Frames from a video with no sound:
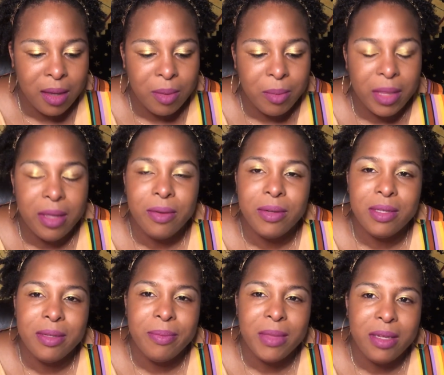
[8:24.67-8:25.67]
But there was
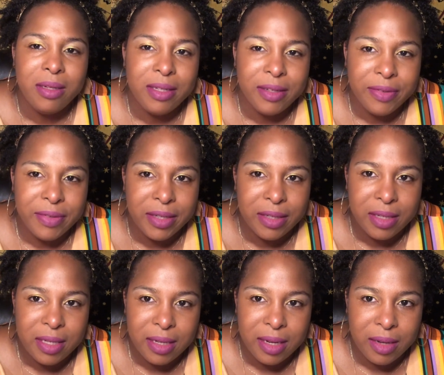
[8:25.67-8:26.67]
something
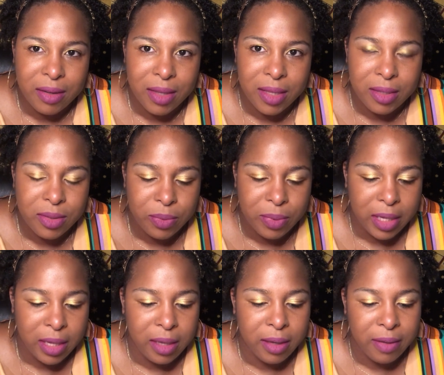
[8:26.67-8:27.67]
different in how this
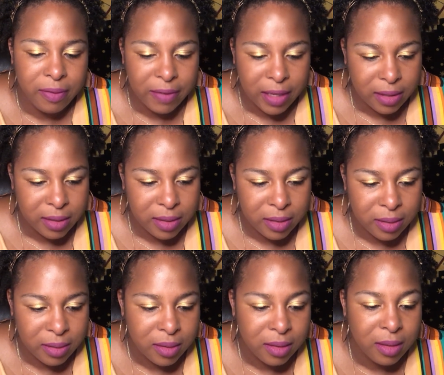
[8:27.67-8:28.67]
week felt.
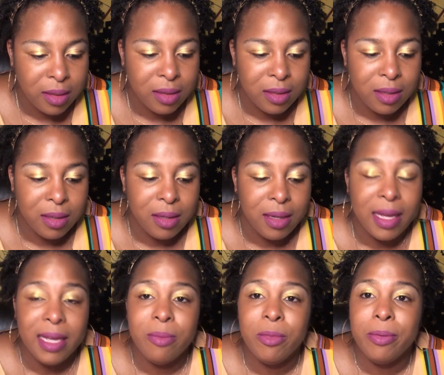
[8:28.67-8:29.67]

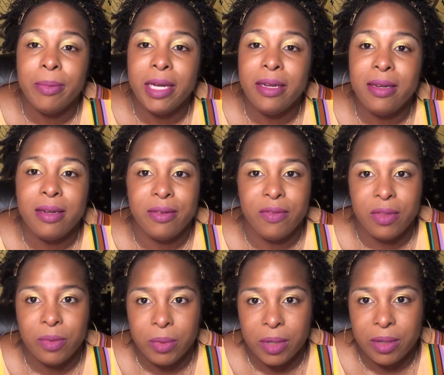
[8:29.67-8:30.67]
I am reminded of
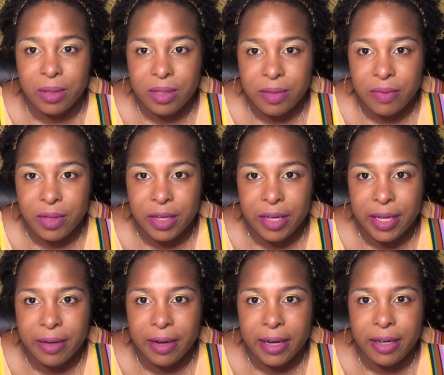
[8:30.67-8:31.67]
the words of the
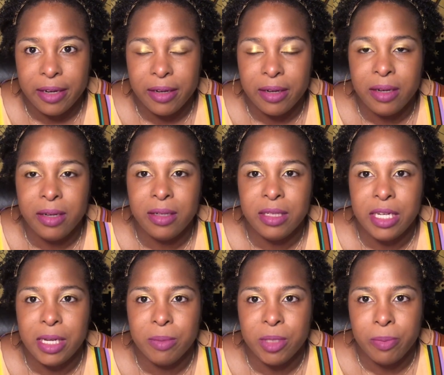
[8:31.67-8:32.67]
great writer
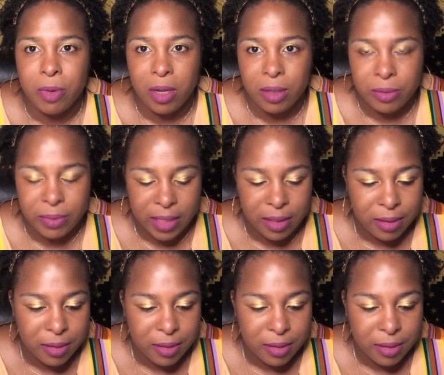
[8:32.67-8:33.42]
James Baldwin.